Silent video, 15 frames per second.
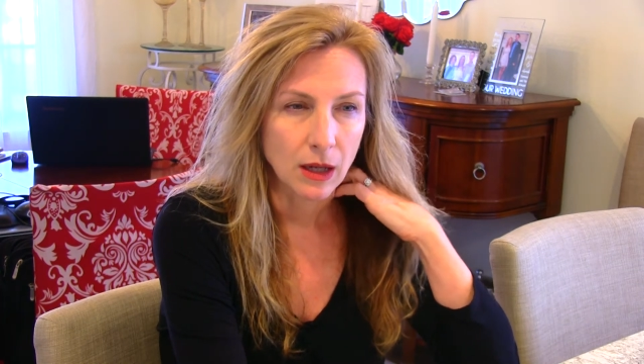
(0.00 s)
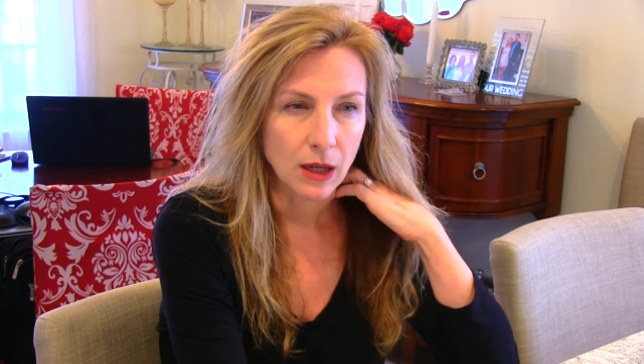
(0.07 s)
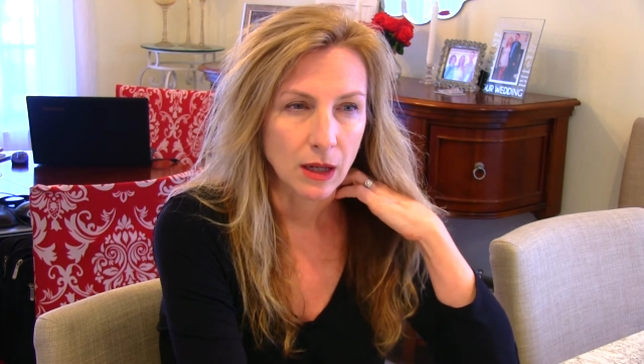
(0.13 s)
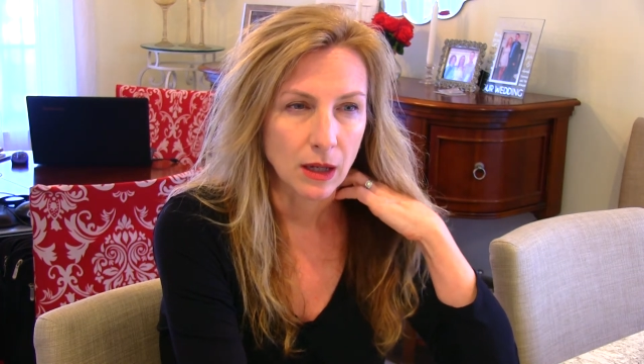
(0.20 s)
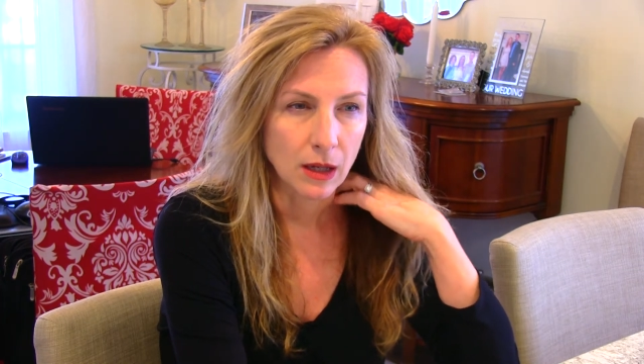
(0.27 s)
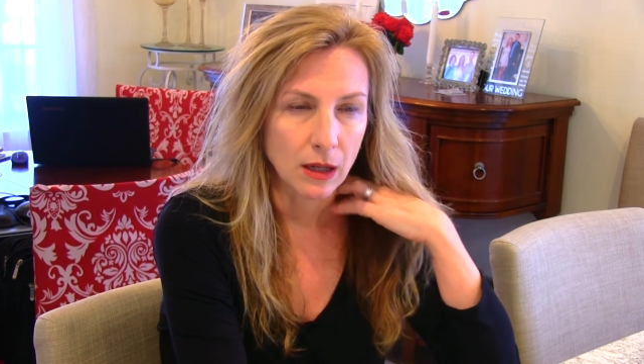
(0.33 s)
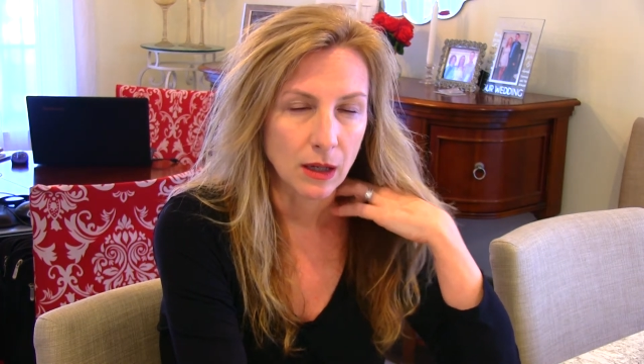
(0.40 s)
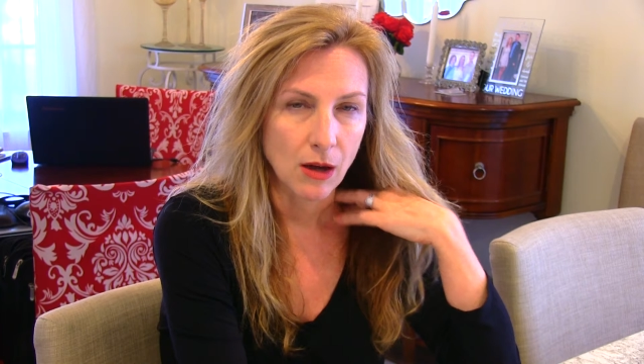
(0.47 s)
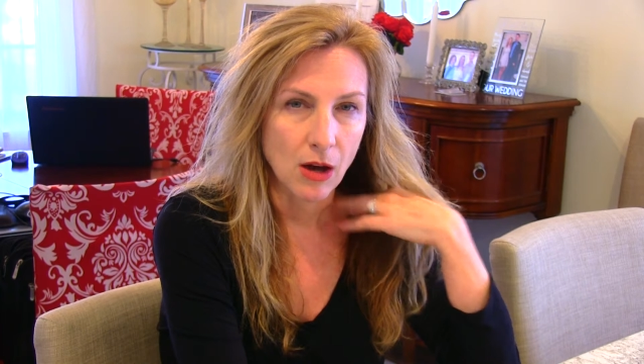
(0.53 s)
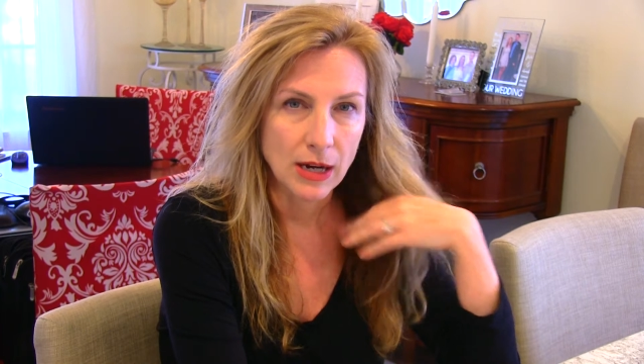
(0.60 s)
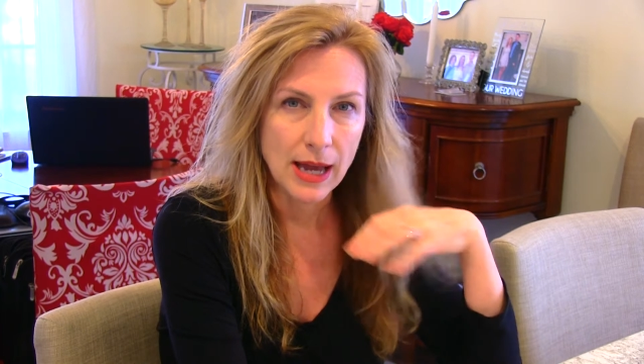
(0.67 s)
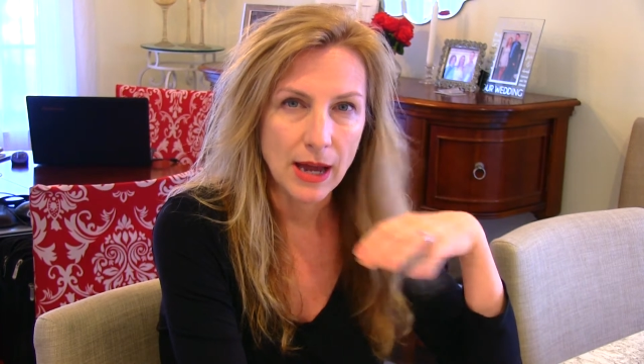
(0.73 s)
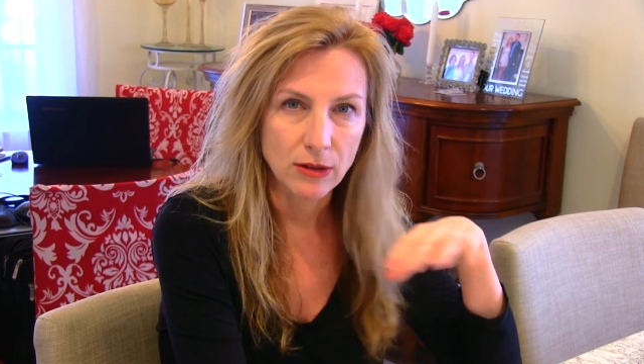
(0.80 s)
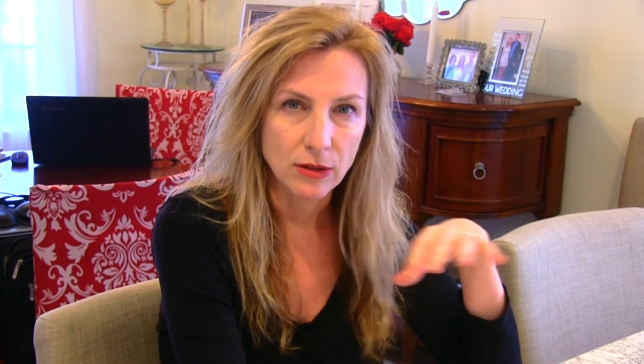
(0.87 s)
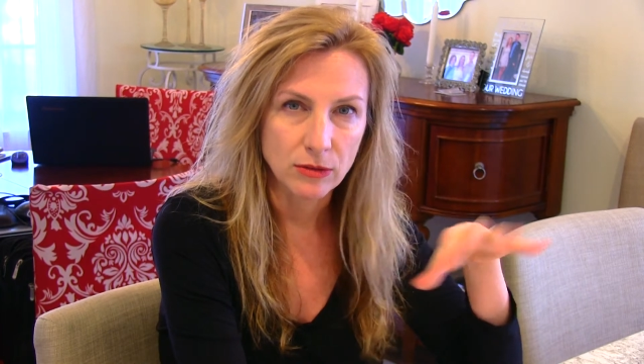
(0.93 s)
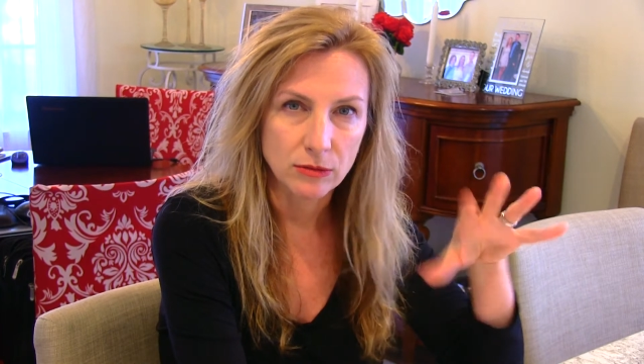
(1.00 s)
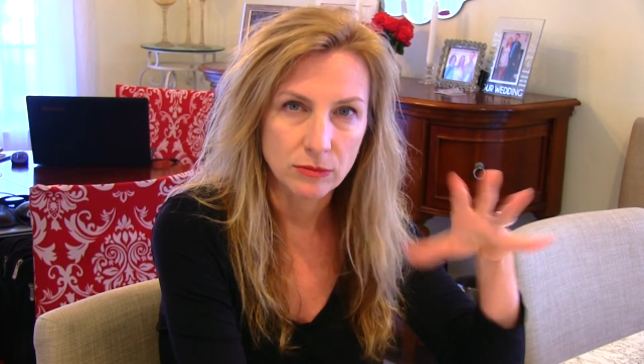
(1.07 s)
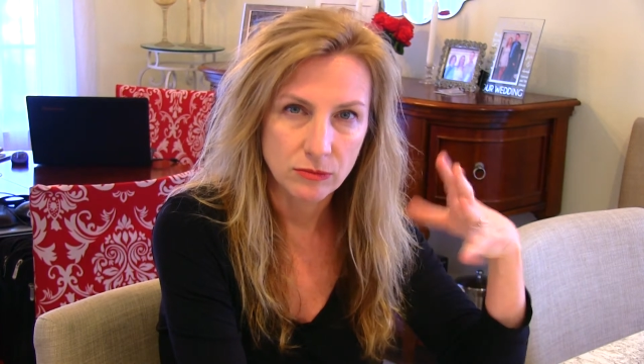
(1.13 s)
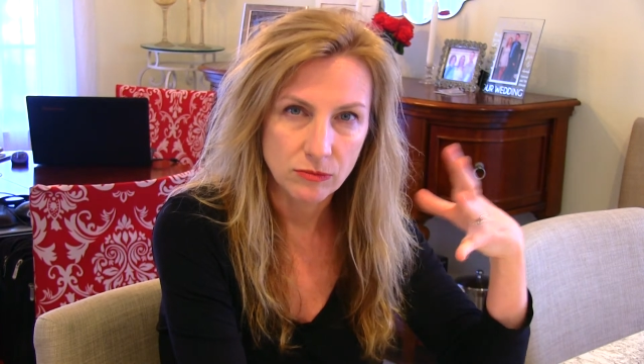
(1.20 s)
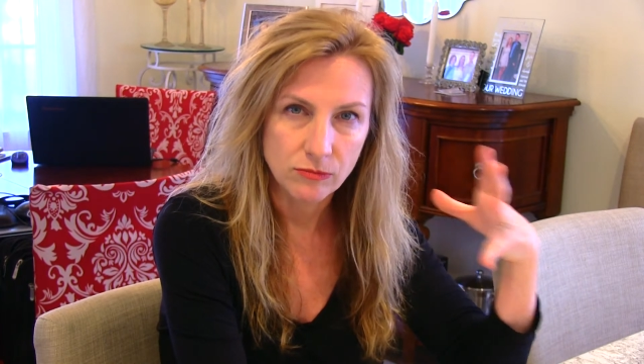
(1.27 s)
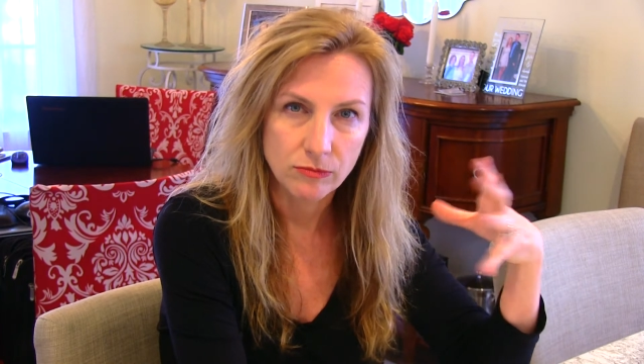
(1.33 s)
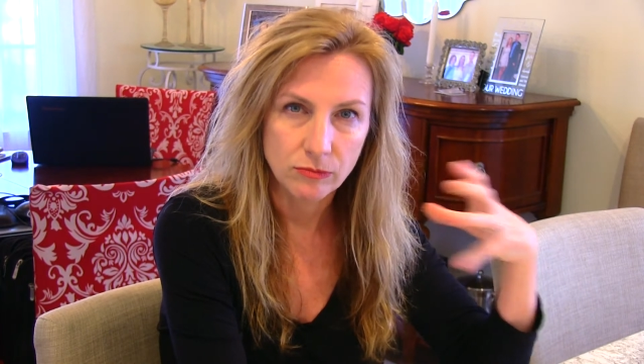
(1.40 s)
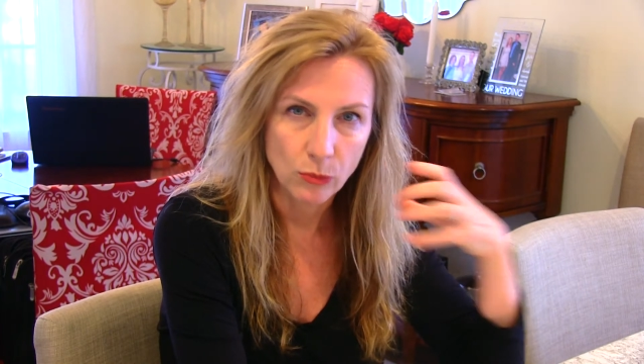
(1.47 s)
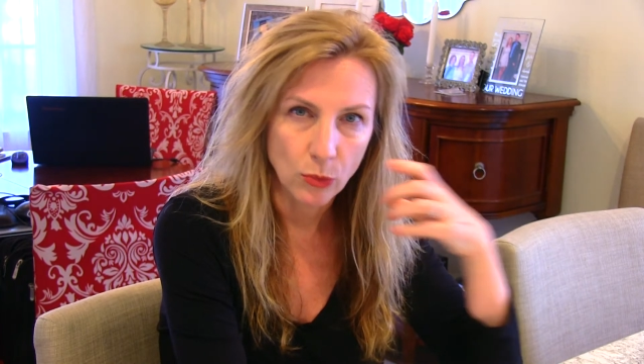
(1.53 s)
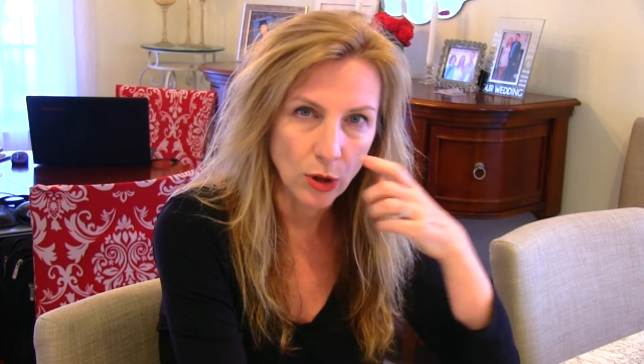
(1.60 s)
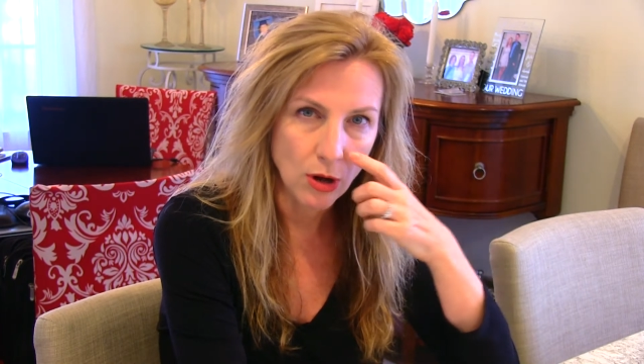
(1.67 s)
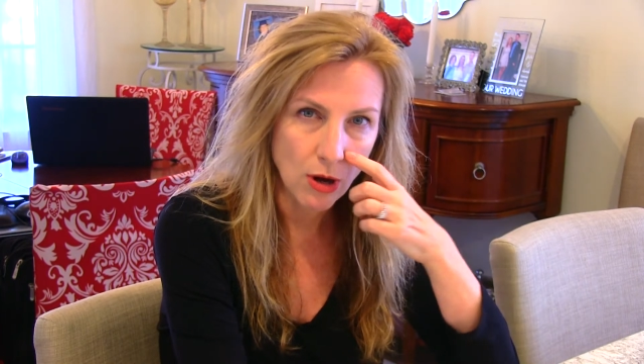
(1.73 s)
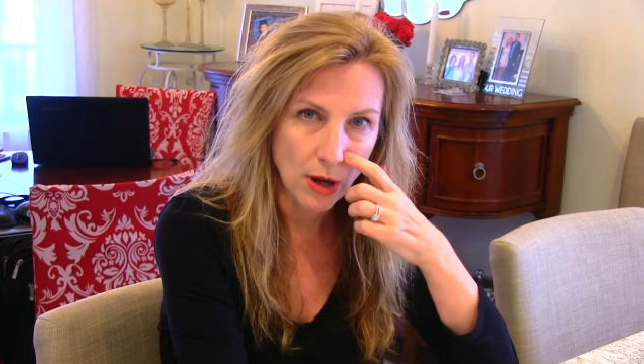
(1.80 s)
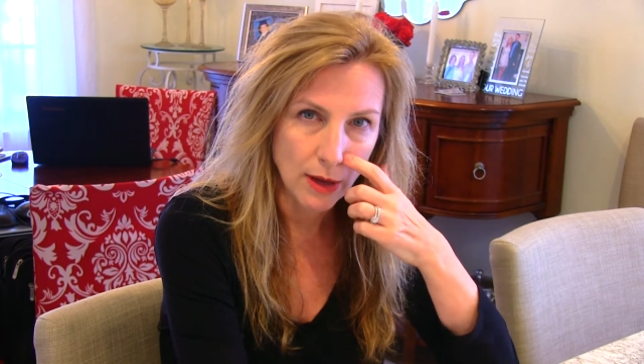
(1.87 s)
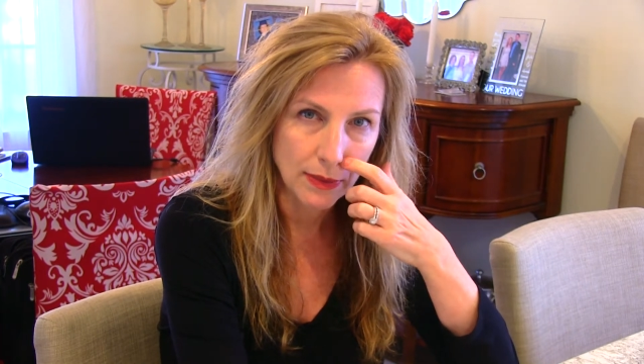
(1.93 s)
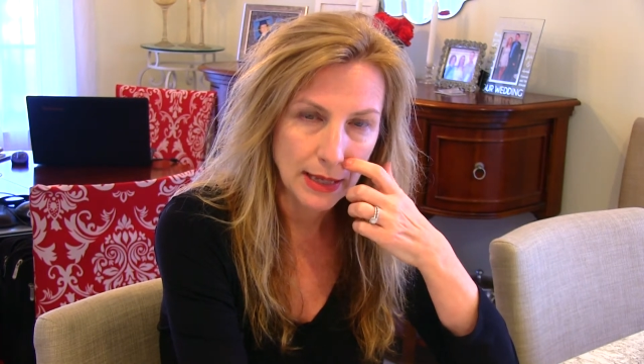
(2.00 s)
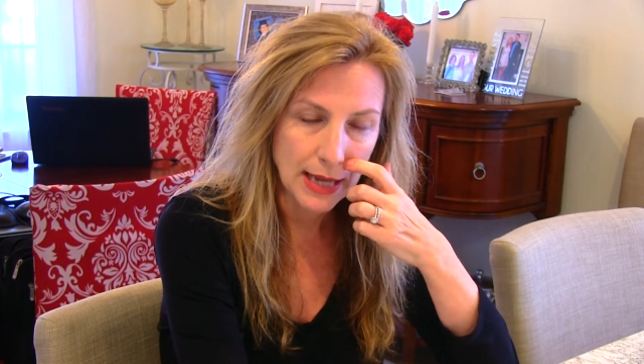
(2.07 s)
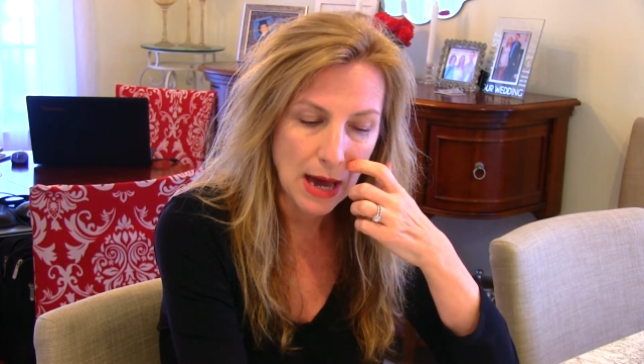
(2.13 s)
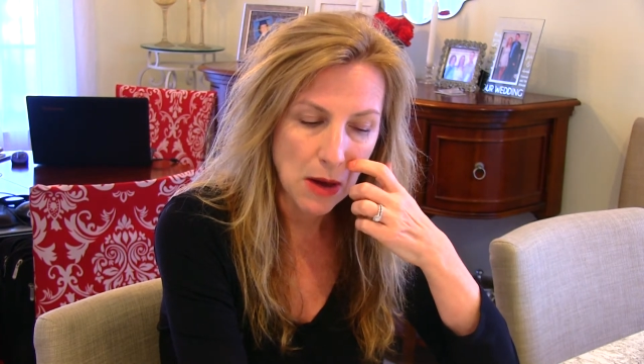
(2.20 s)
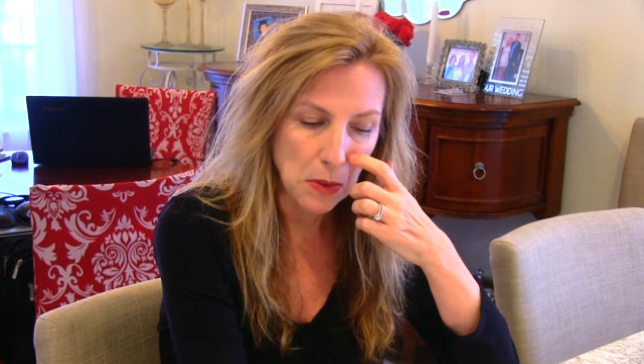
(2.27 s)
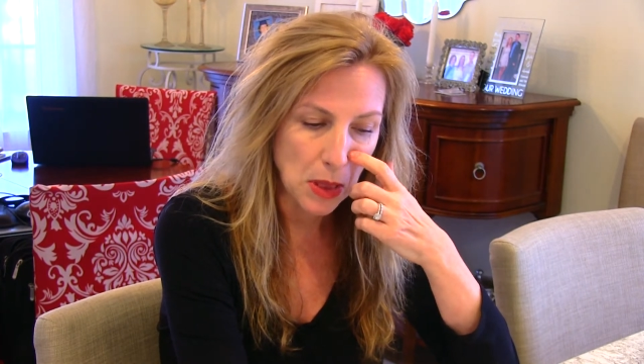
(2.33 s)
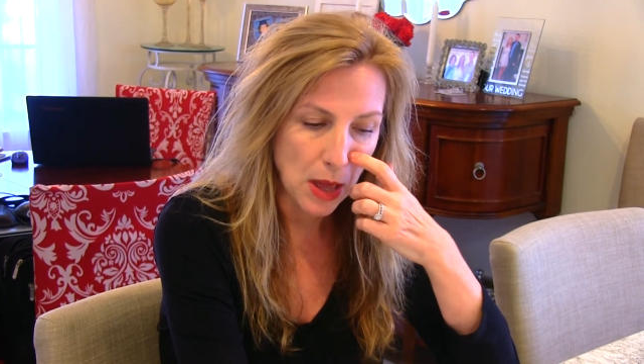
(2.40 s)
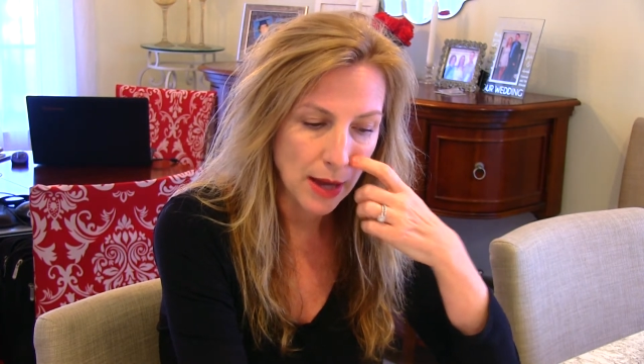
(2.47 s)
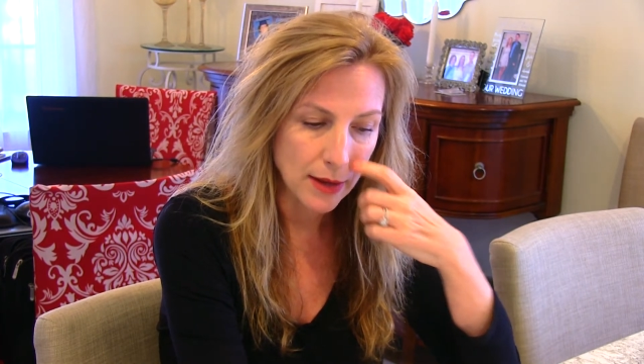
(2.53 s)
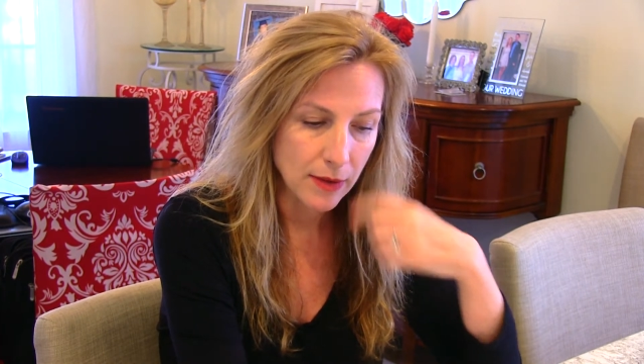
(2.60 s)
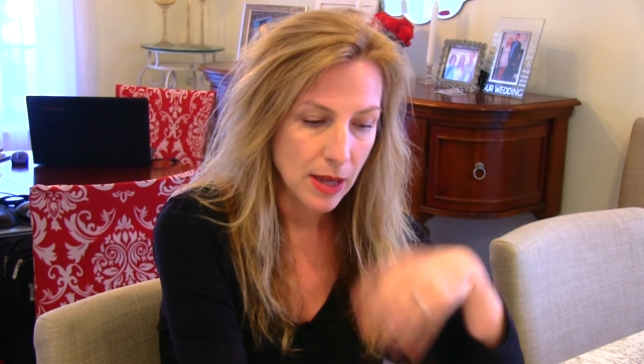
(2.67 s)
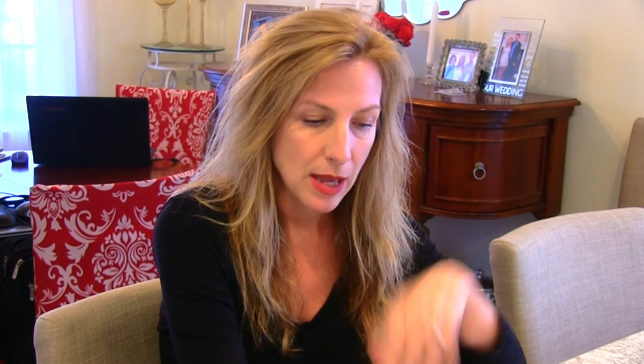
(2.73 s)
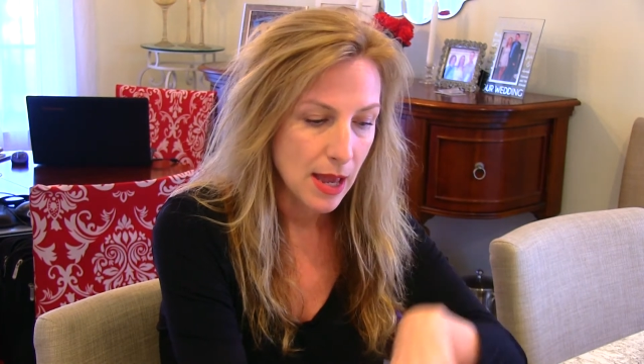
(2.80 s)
on how to work on the outline.